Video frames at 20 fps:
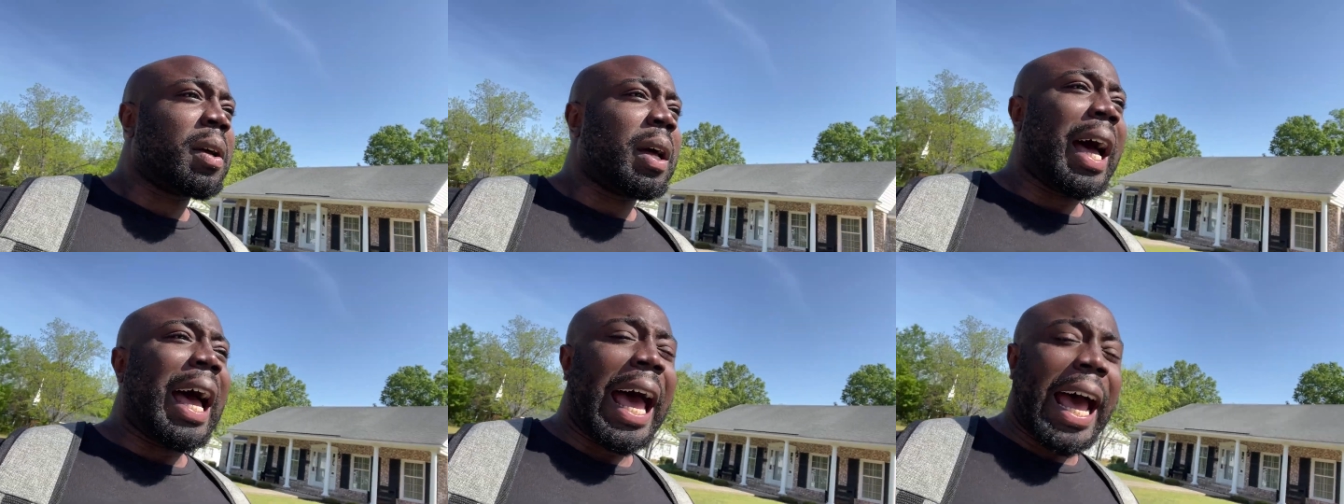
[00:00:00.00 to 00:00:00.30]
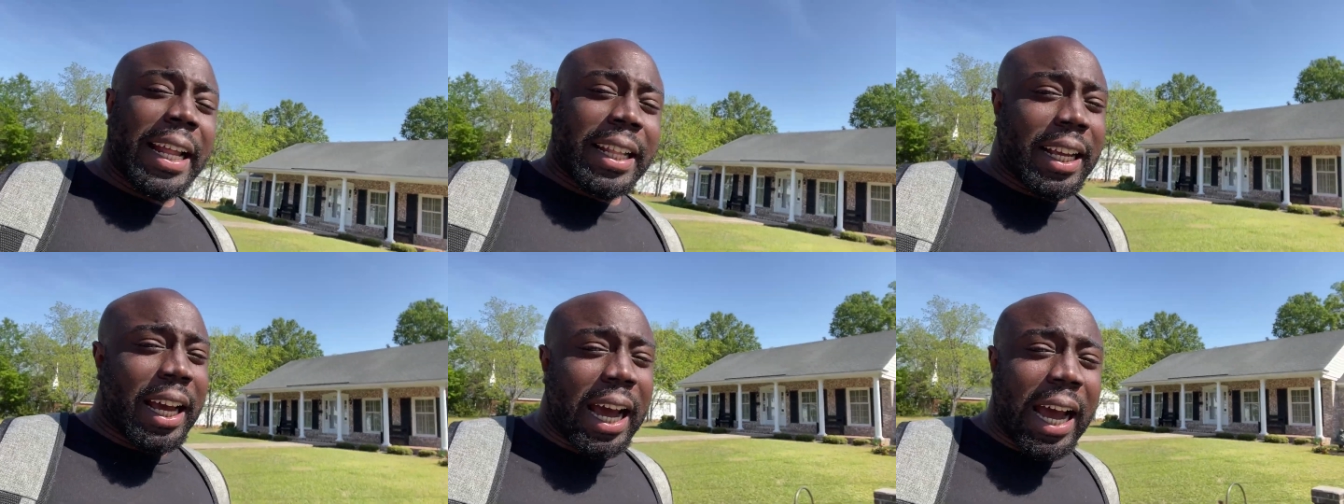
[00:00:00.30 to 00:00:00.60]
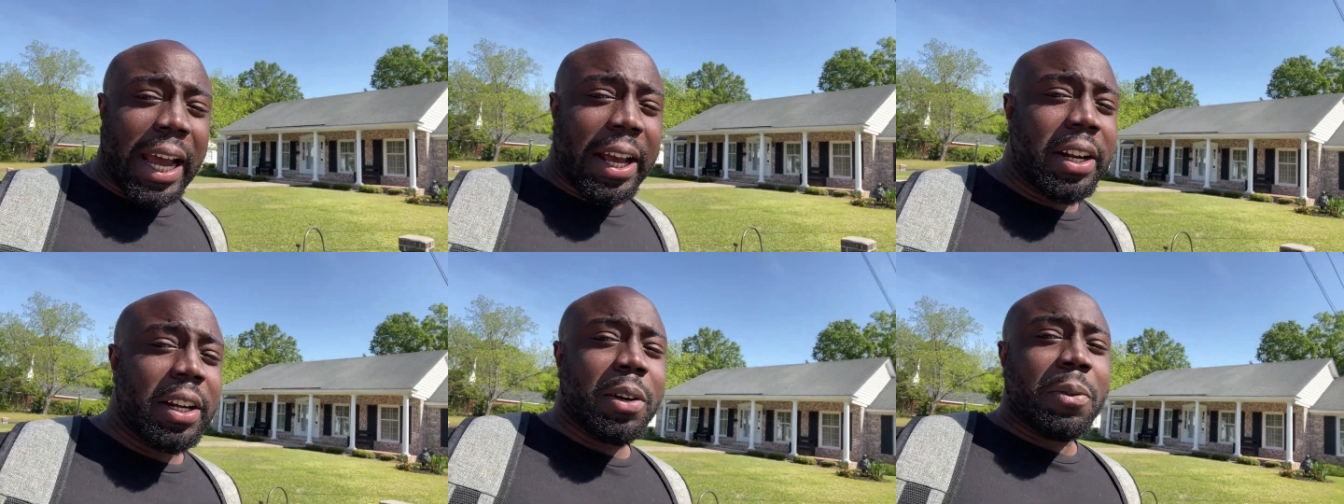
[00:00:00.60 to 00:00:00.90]
at the
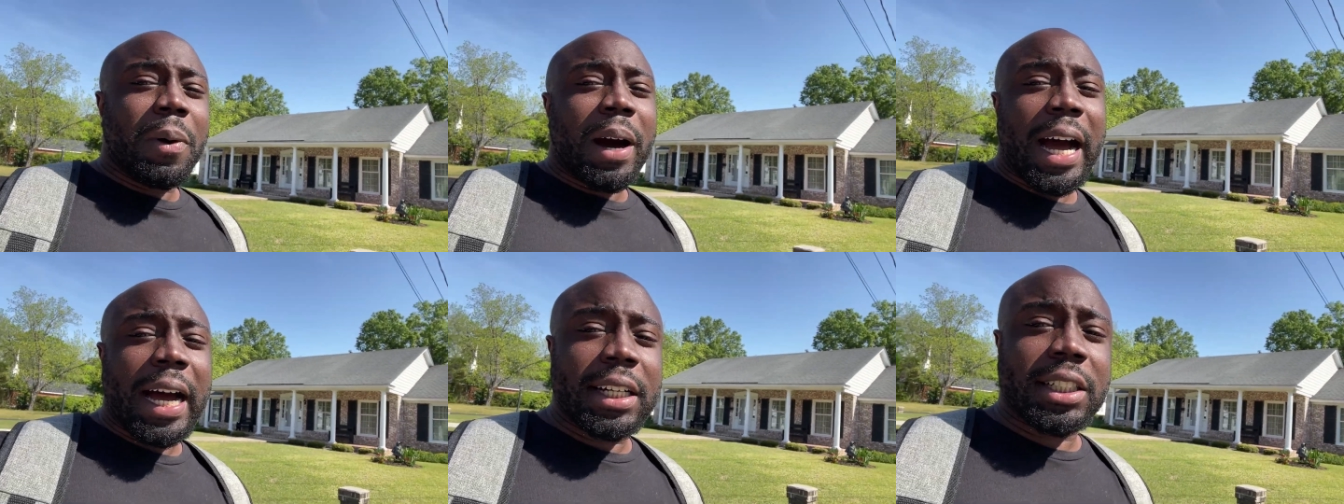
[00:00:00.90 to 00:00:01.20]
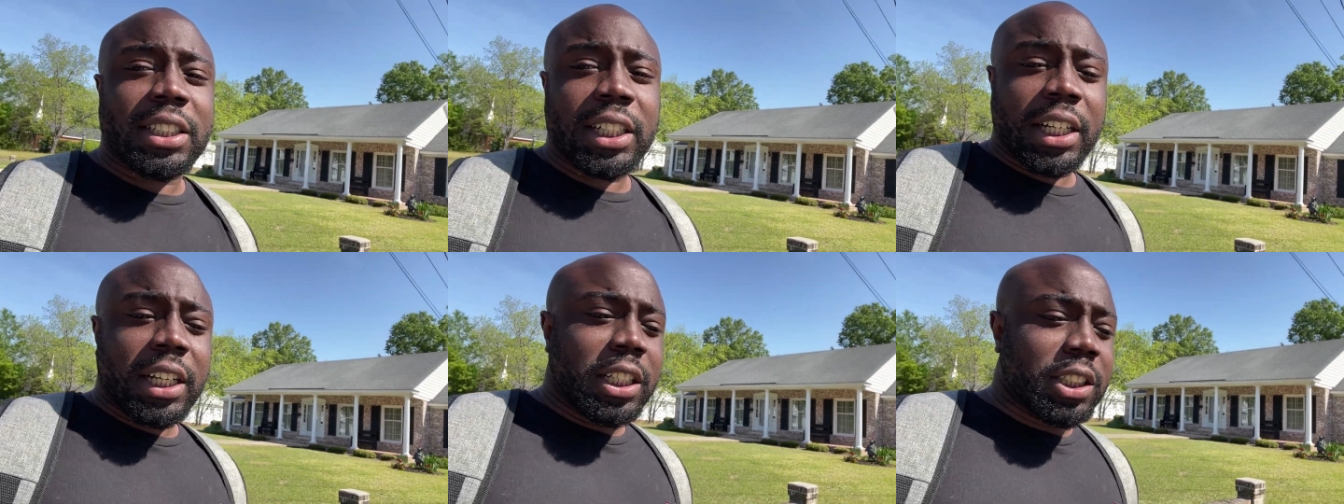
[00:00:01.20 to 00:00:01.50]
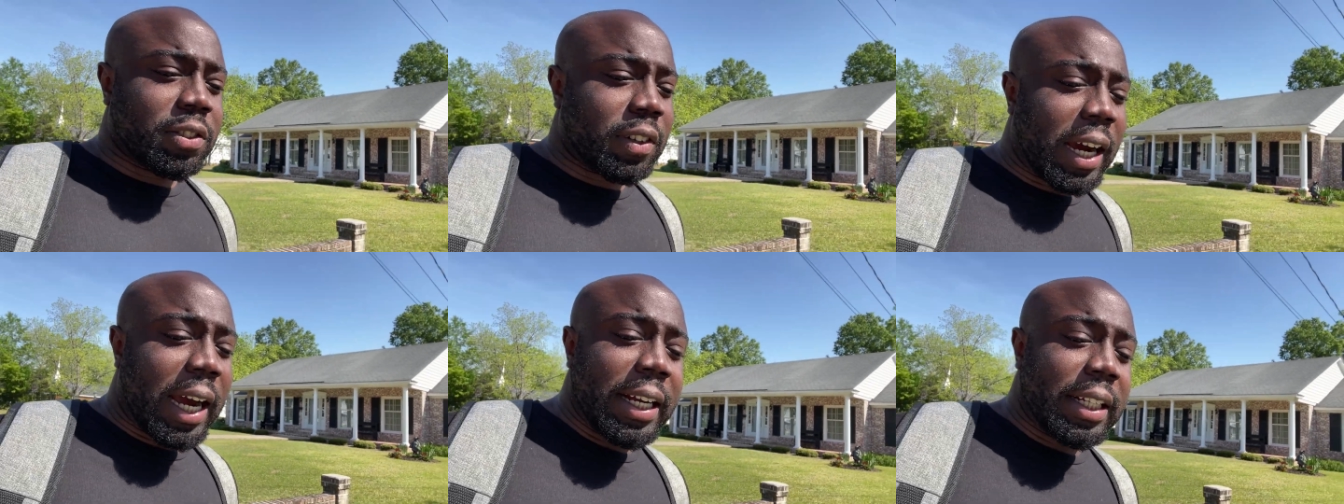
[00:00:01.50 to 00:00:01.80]
height of the
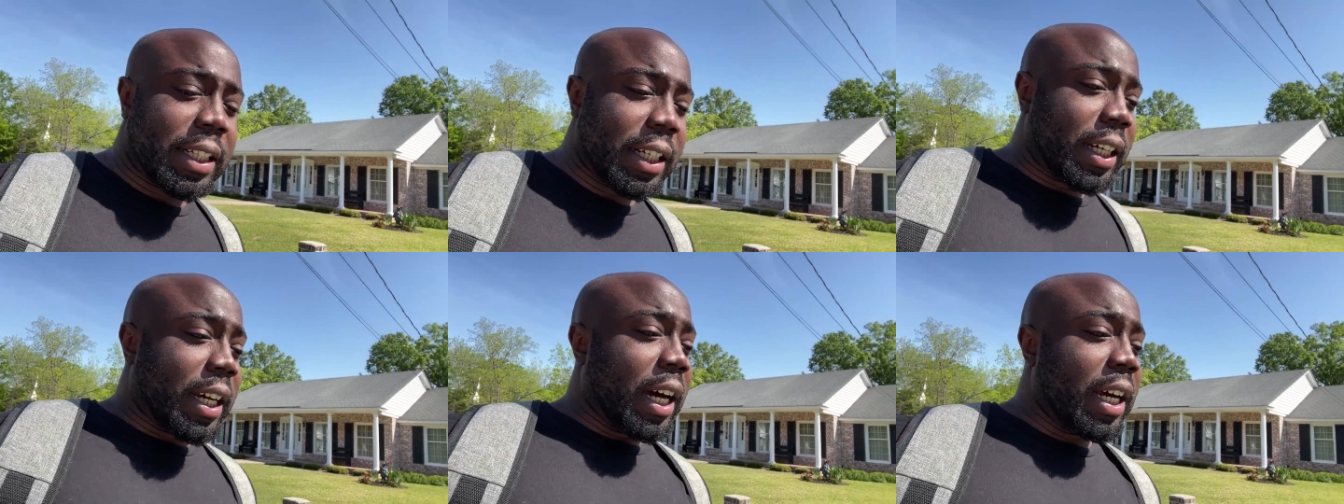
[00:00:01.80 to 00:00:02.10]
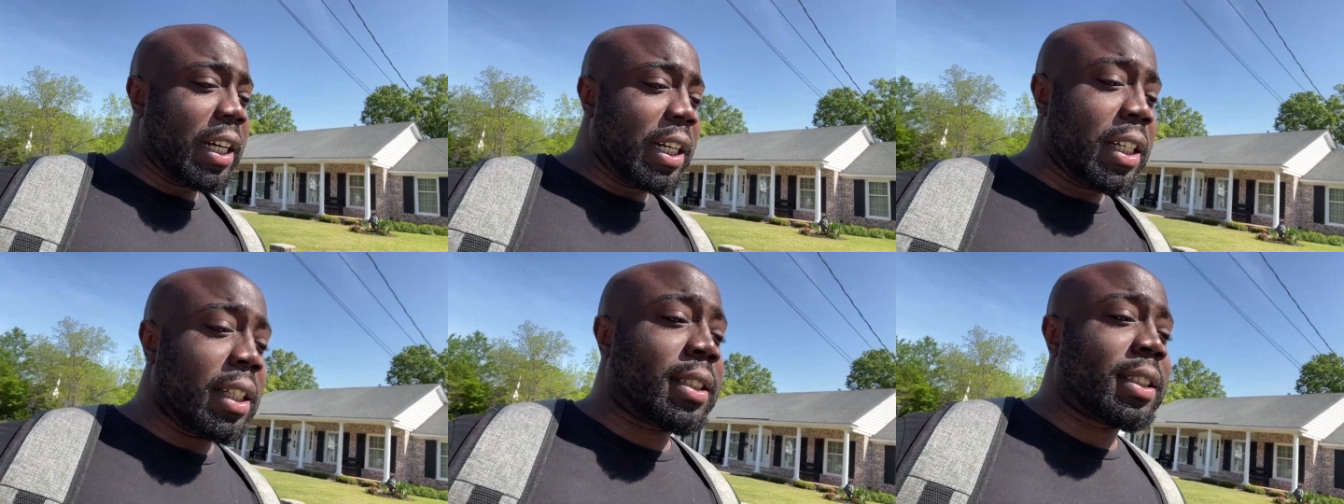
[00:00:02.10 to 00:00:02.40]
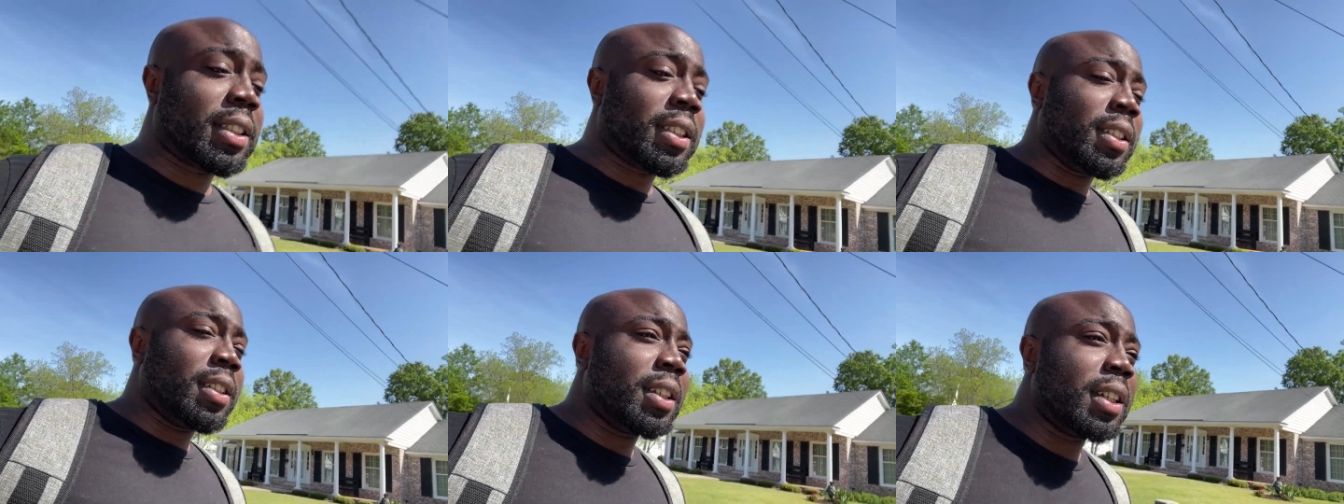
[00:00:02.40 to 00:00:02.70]
YGs, right? The
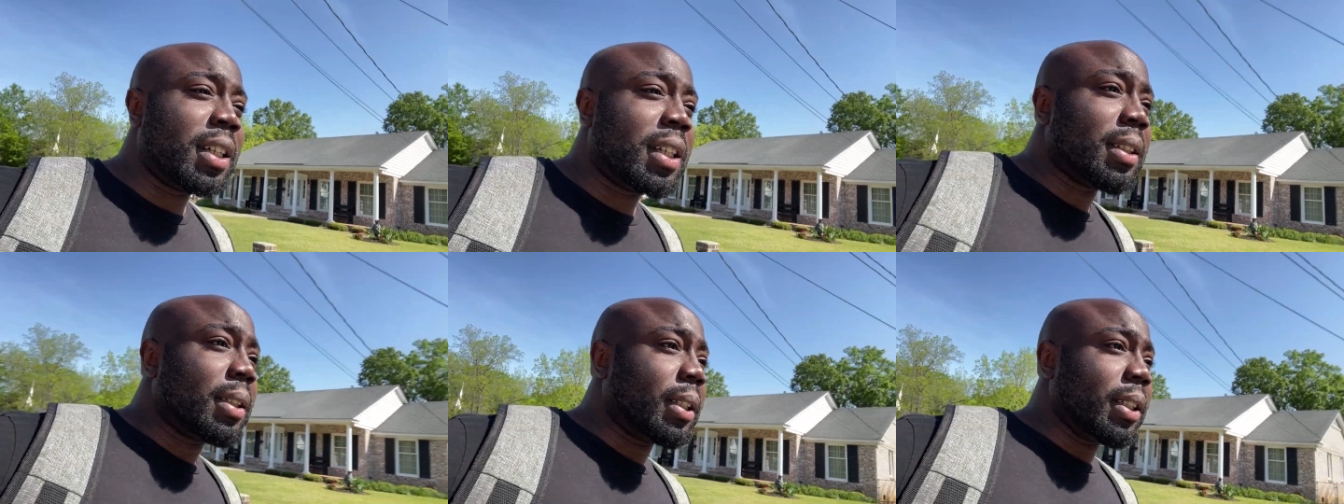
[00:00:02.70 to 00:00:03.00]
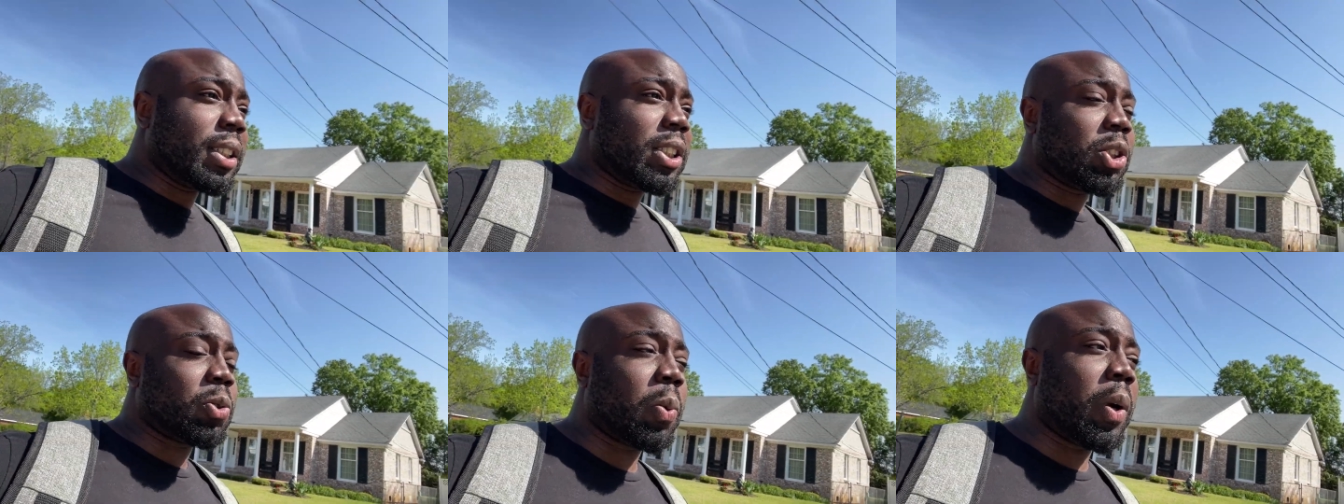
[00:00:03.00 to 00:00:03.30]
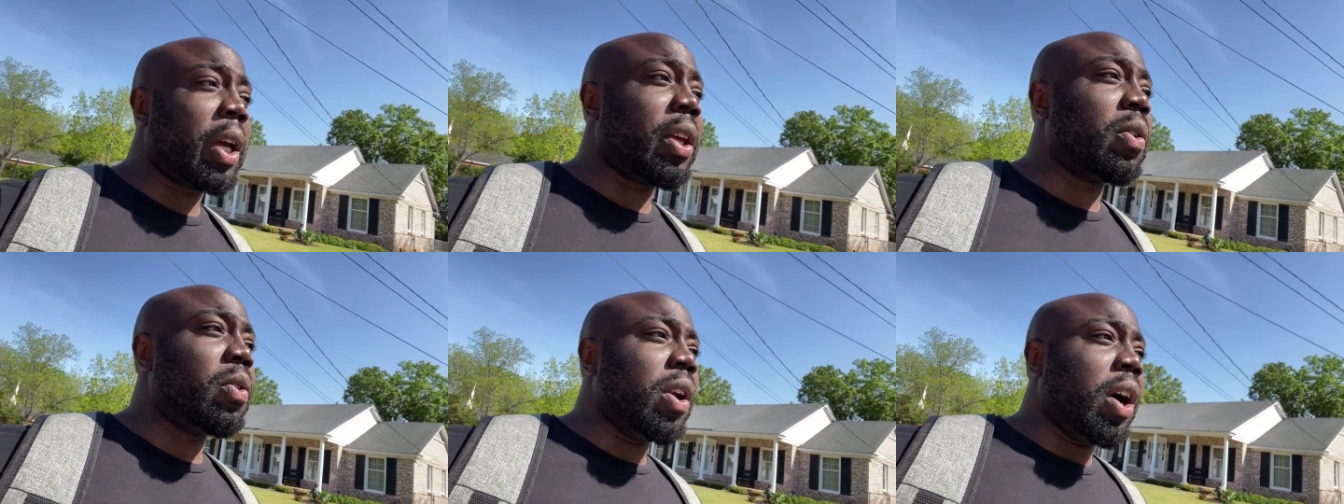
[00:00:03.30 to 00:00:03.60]
Gunners. This is
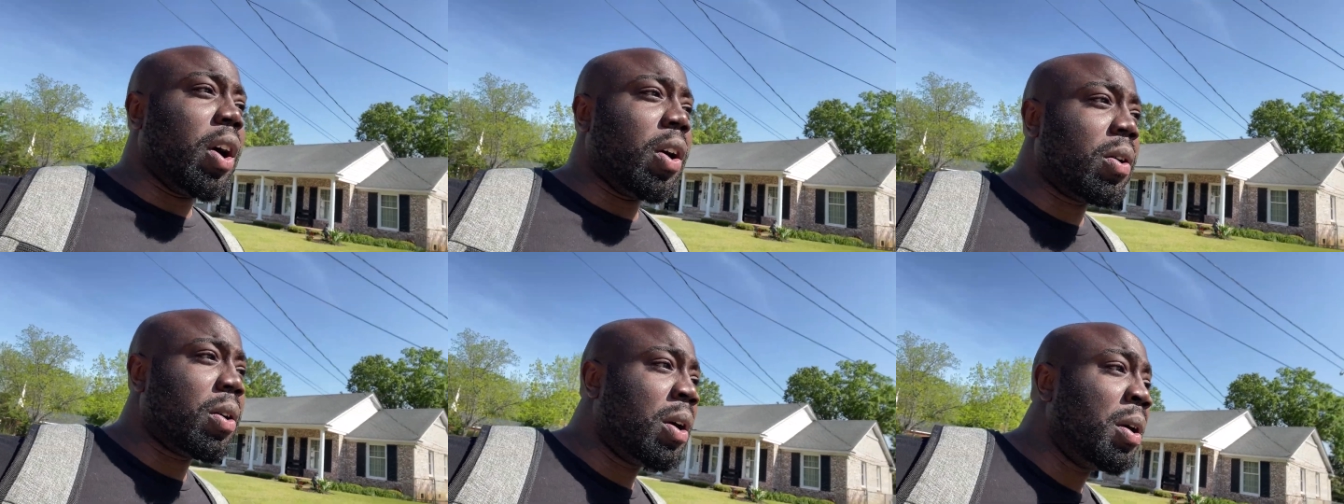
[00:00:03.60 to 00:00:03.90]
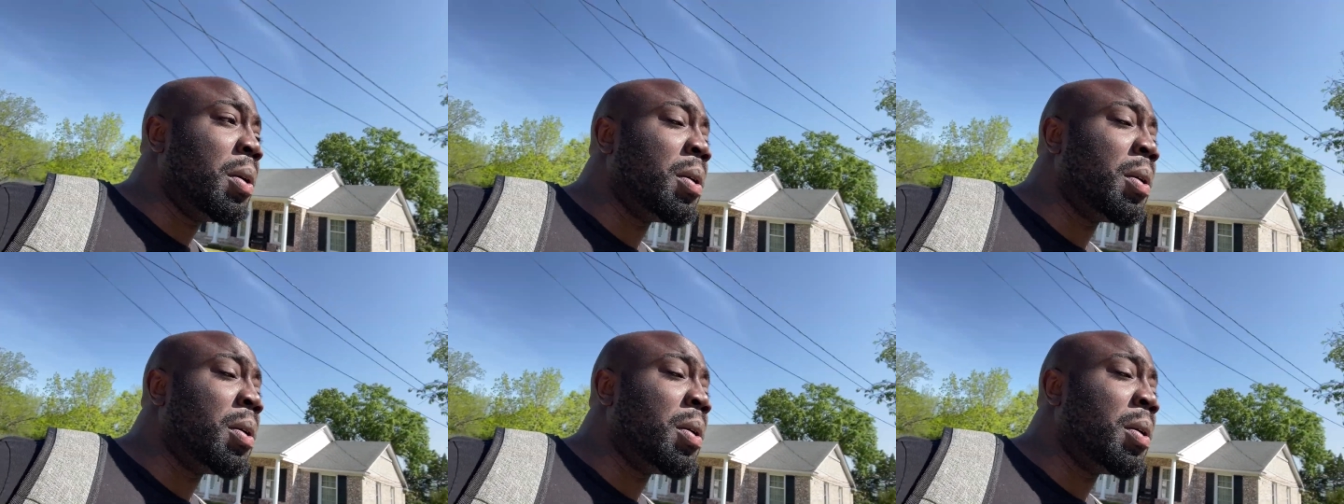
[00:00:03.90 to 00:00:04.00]
when, you know,